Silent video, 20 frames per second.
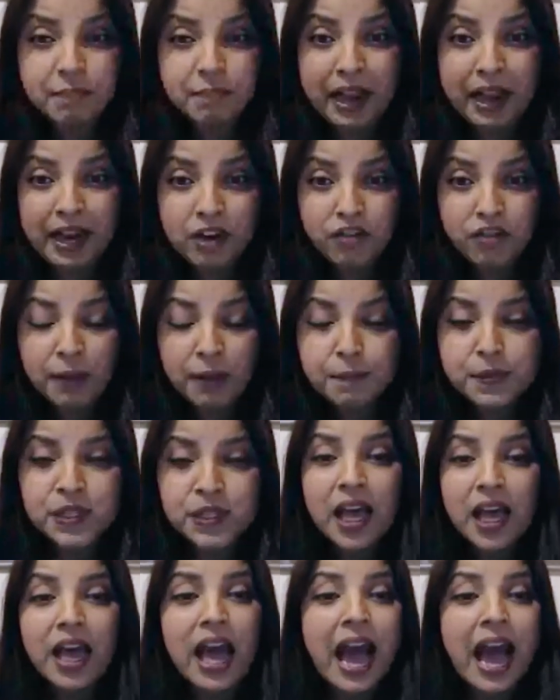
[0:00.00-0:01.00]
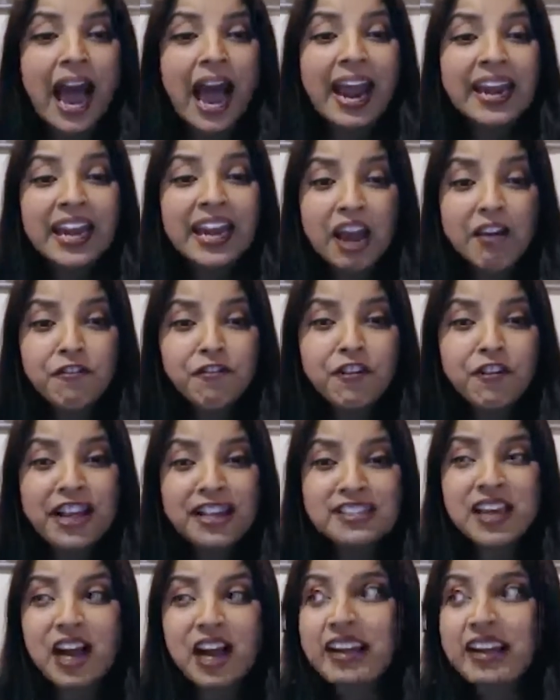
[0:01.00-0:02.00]
bankrupts, and
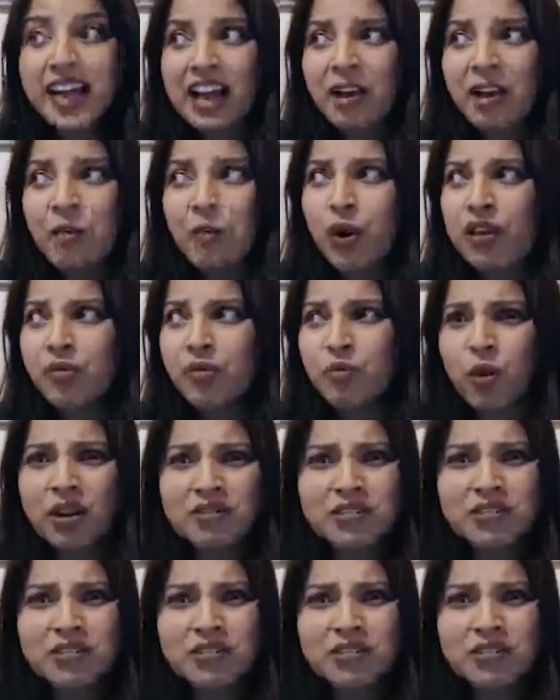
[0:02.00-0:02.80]
Netflix are now worth,